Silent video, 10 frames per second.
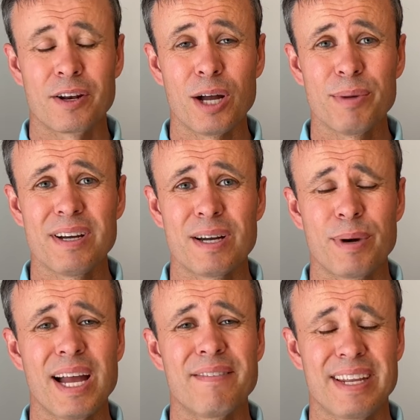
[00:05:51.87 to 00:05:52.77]
can all be done
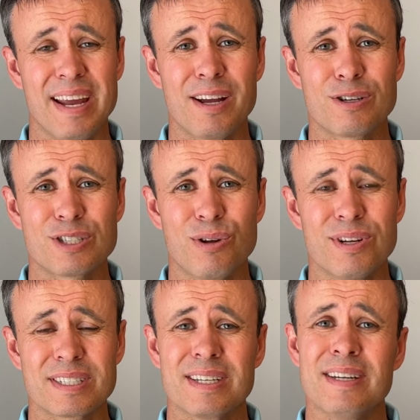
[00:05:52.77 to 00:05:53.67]
by having an Anker
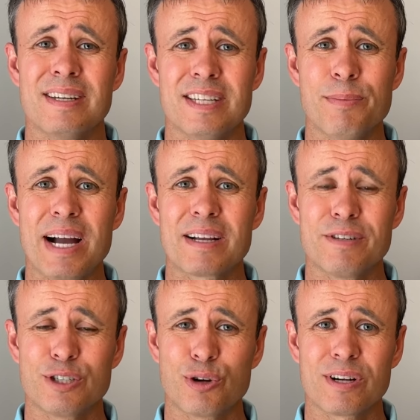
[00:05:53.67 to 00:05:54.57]
SOLIX in the back of
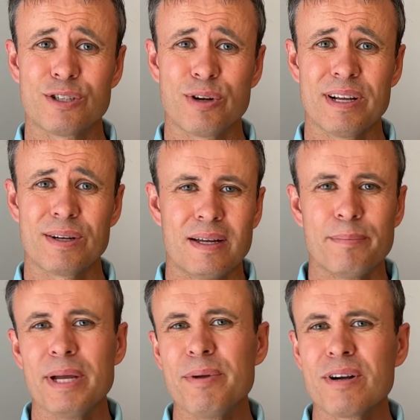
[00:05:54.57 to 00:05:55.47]
your truck or trailer.
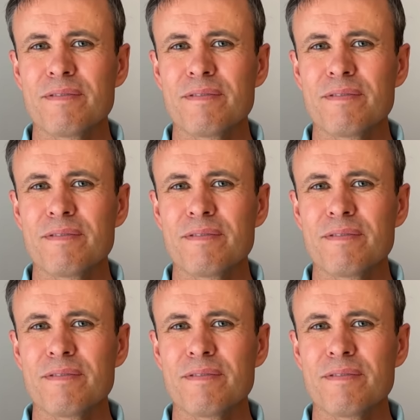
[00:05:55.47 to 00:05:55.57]
Maybe